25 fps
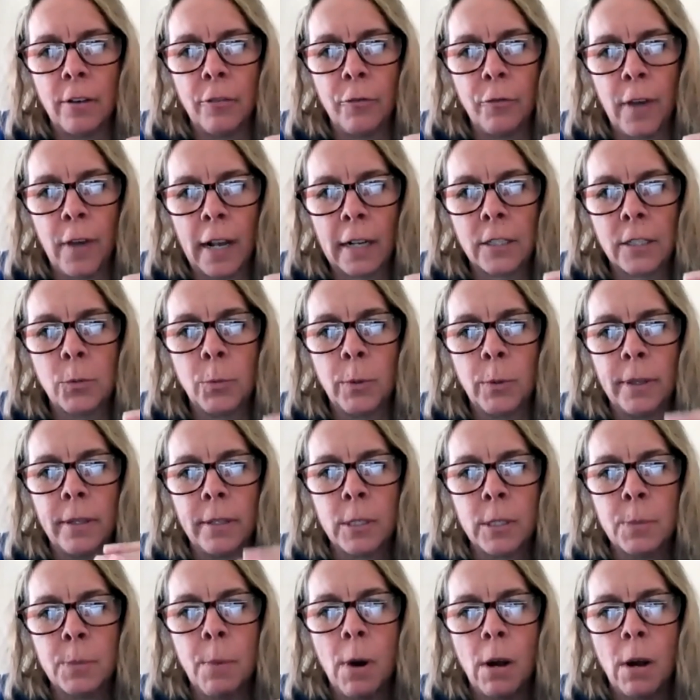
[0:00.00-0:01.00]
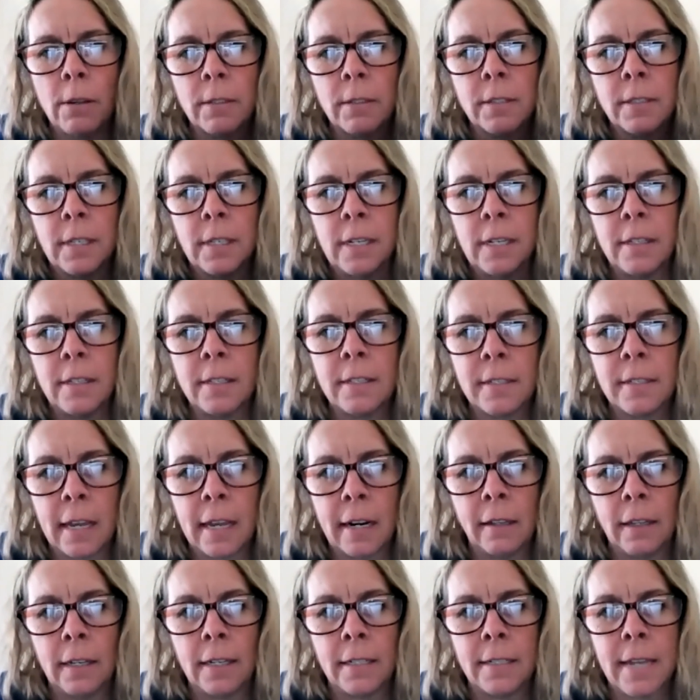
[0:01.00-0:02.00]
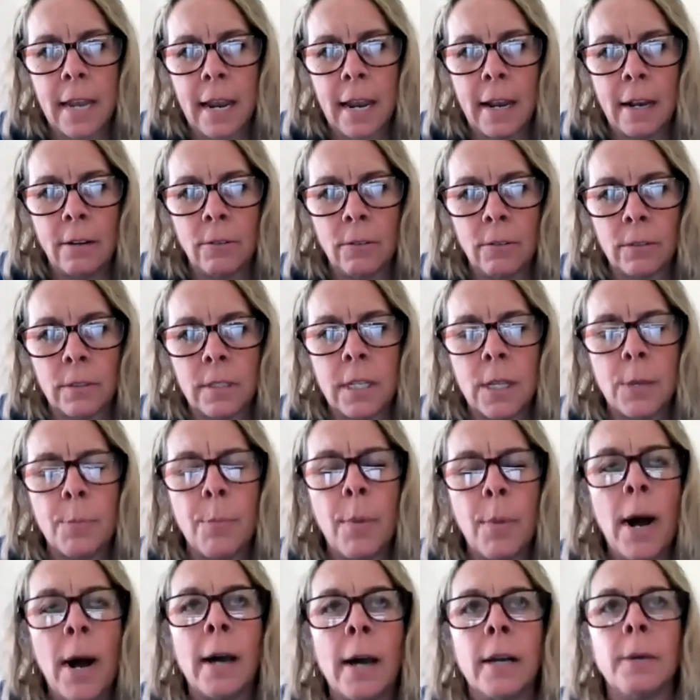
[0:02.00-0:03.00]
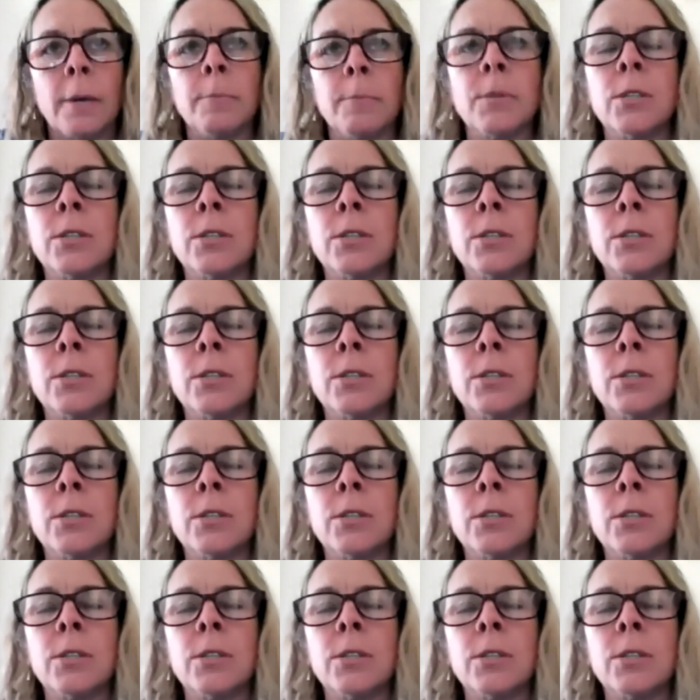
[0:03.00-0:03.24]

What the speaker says: effect with the small seeds settling down to the bottom.